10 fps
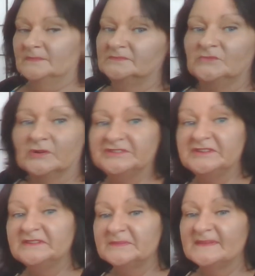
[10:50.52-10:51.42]
What
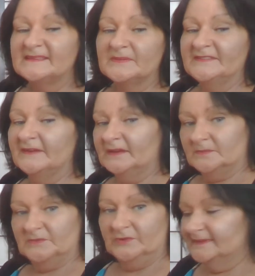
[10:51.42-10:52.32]
gender specific,
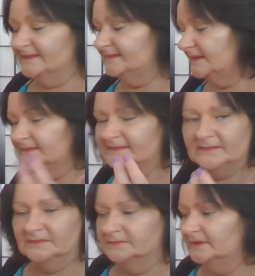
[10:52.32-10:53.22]
I'm not going to say it's
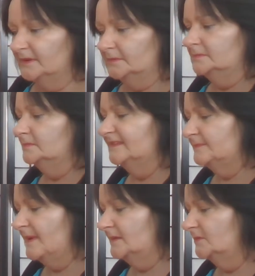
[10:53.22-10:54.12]
a, you know, there's
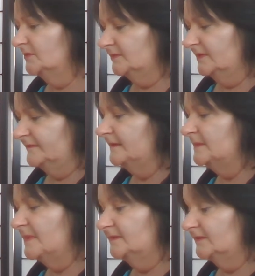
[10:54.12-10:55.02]
males or there's
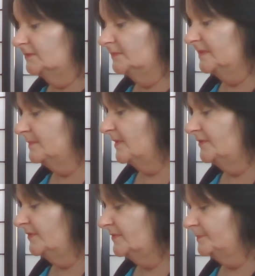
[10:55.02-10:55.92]
females, it could be
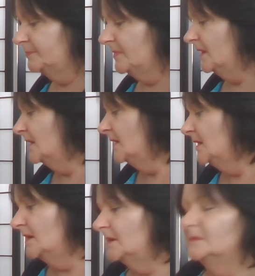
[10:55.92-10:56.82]
both.
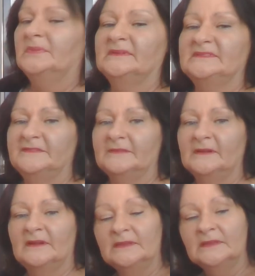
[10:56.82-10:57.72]
But
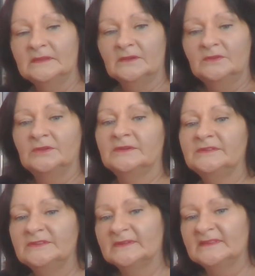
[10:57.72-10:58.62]
definitely, you know, you
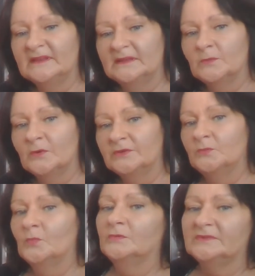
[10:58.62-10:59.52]
can do exactly what
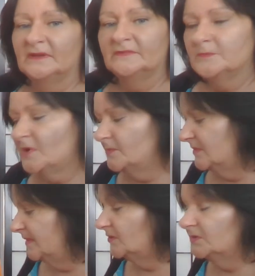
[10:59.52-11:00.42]
you want at the
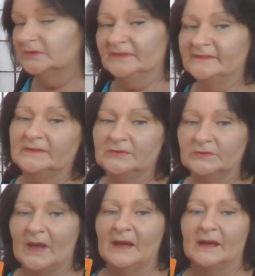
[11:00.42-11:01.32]
moment because
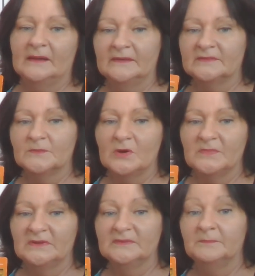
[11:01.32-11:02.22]
you are at the moment